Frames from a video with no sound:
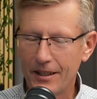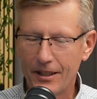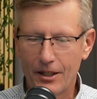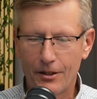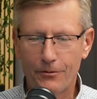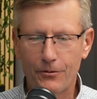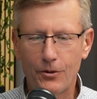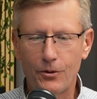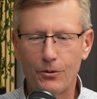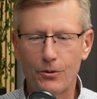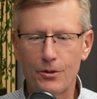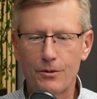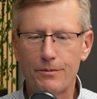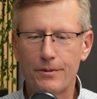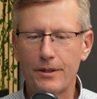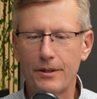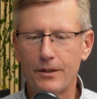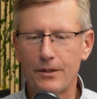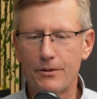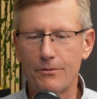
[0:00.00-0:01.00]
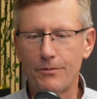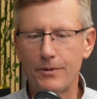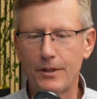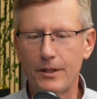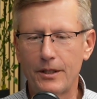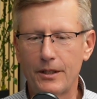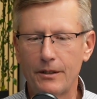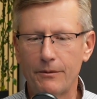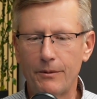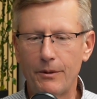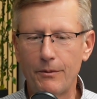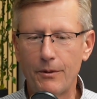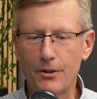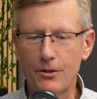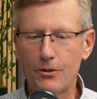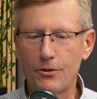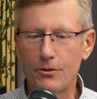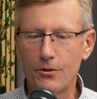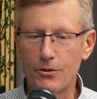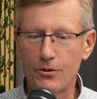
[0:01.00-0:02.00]
our viewers because we
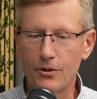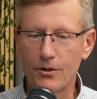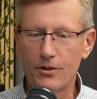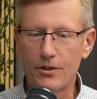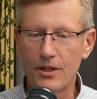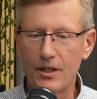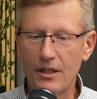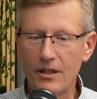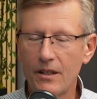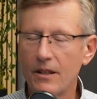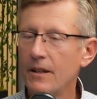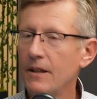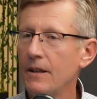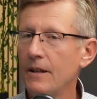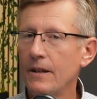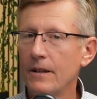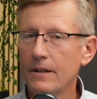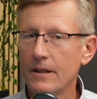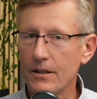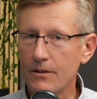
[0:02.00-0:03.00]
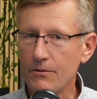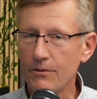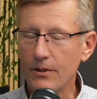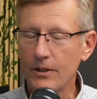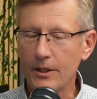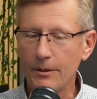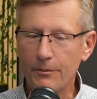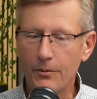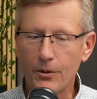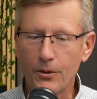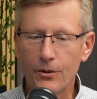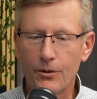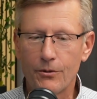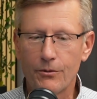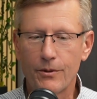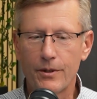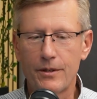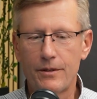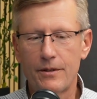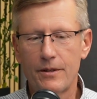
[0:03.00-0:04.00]
want you to succeed. That's really important
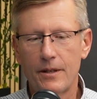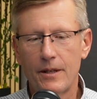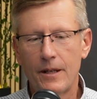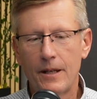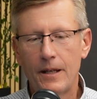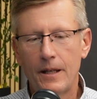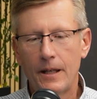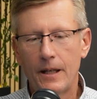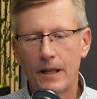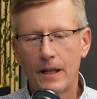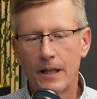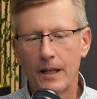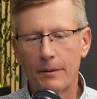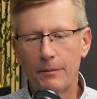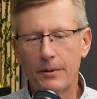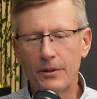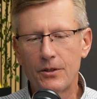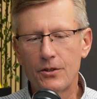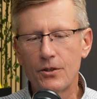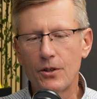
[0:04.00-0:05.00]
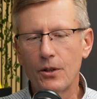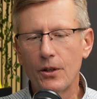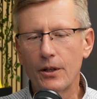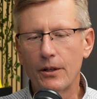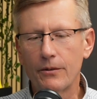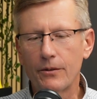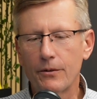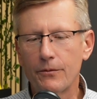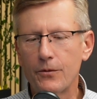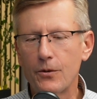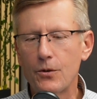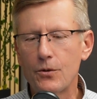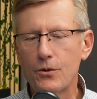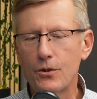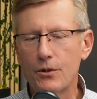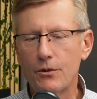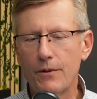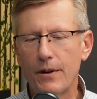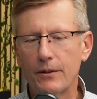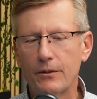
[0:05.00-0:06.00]
to us. But there's a lot of
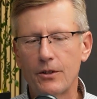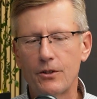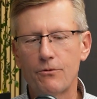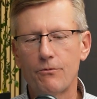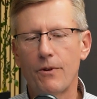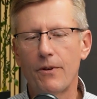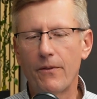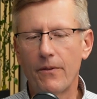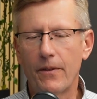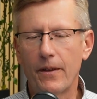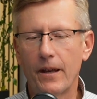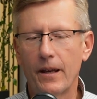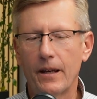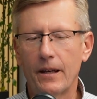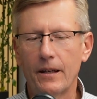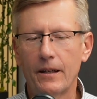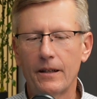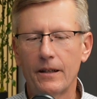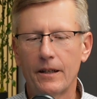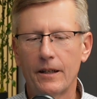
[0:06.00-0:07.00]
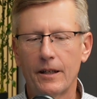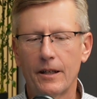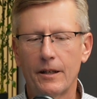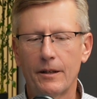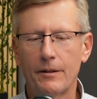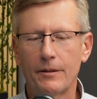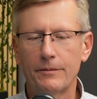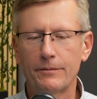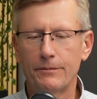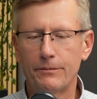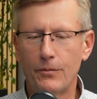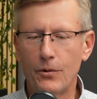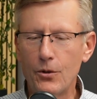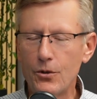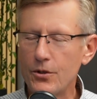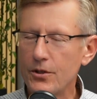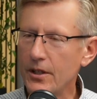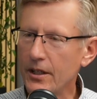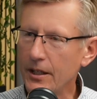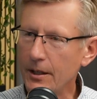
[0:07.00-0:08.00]
confusion around this one thing,
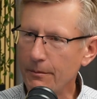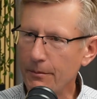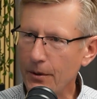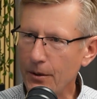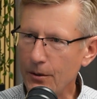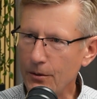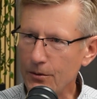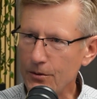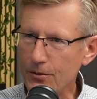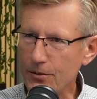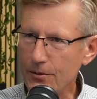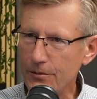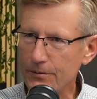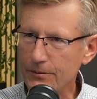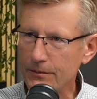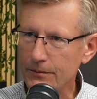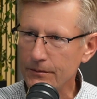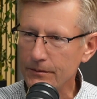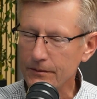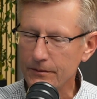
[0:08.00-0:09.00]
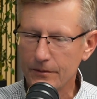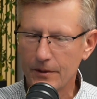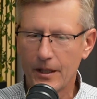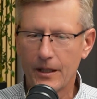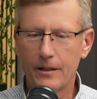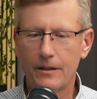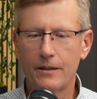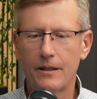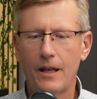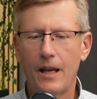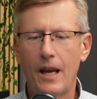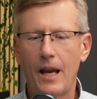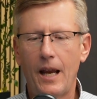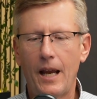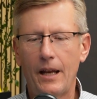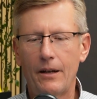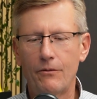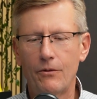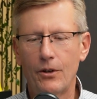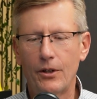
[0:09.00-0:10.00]
boosting a post, right,
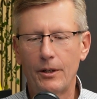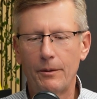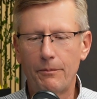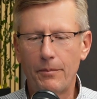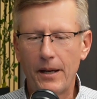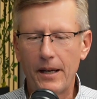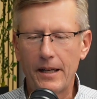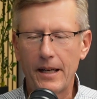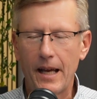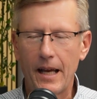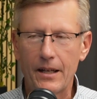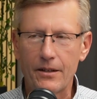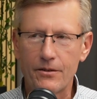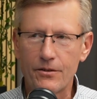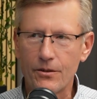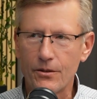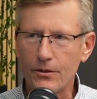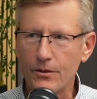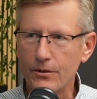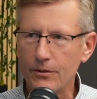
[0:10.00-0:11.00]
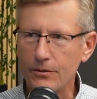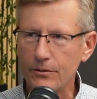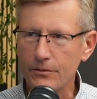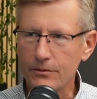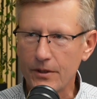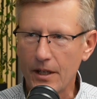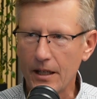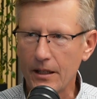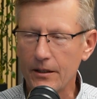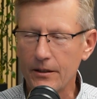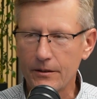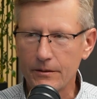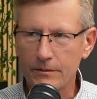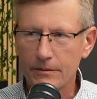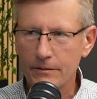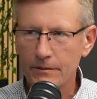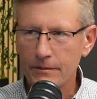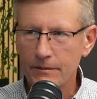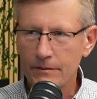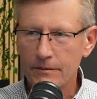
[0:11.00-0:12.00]
and running paid ads. So, Tyler,
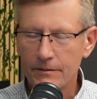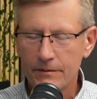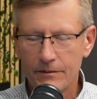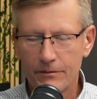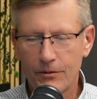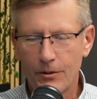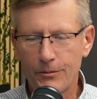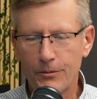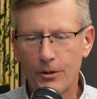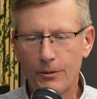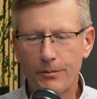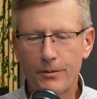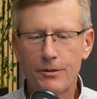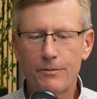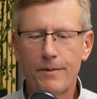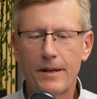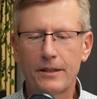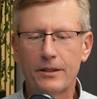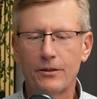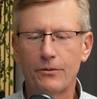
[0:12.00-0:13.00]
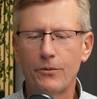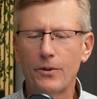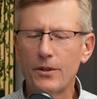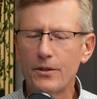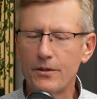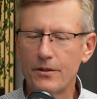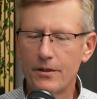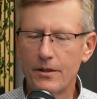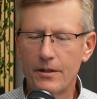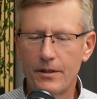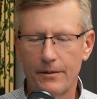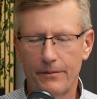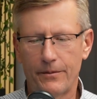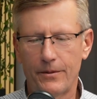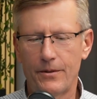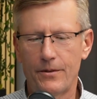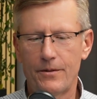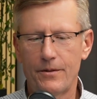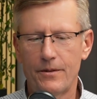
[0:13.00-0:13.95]
from your perspective, what's the difference?